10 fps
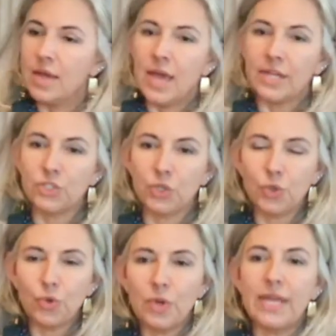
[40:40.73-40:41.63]
And
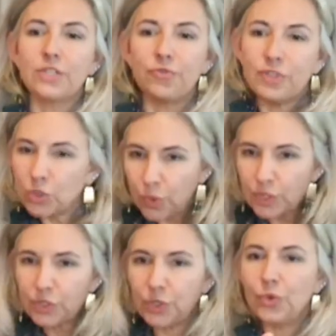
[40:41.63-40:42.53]
two
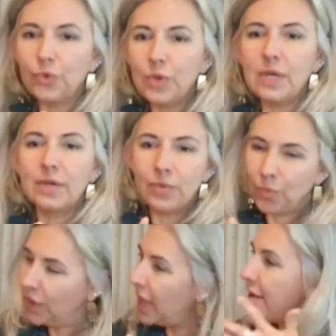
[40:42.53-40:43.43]
individuals who
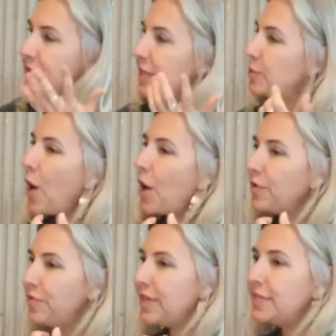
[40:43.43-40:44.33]
were left as part
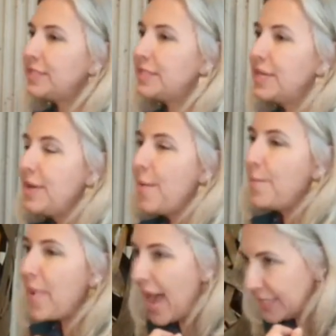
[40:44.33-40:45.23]
of these
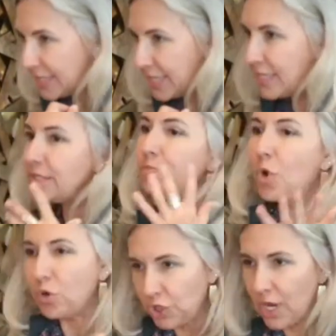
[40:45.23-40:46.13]
masses,
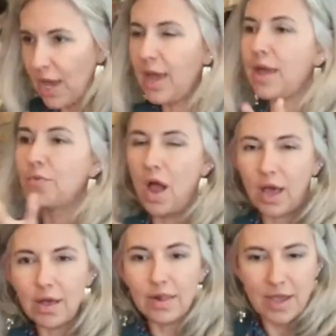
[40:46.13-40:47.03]
Moshe and
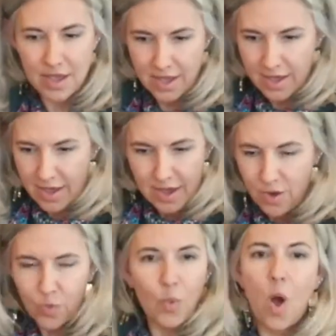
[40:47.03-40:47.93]
Rachel,
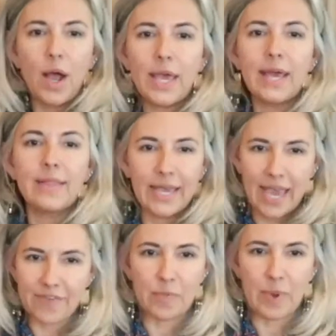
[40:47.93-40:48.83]
were walking like
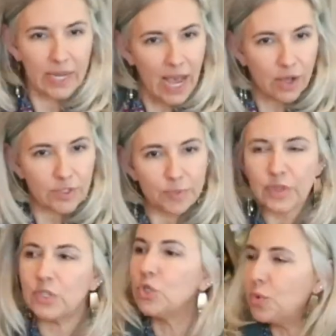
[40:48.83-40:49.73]
everybody else. But
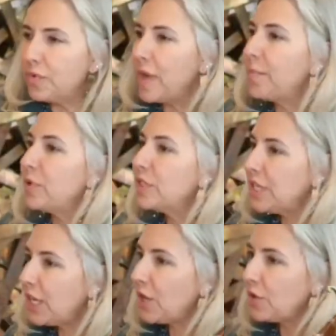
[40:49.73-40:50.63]
the two of them
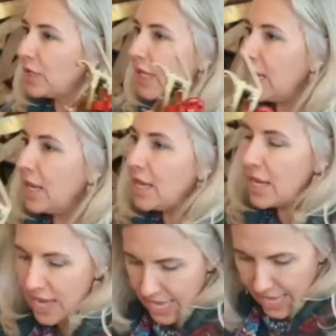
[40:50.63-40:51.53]
particularly
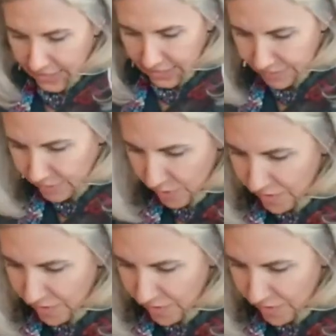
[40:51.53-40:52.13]
seemed to be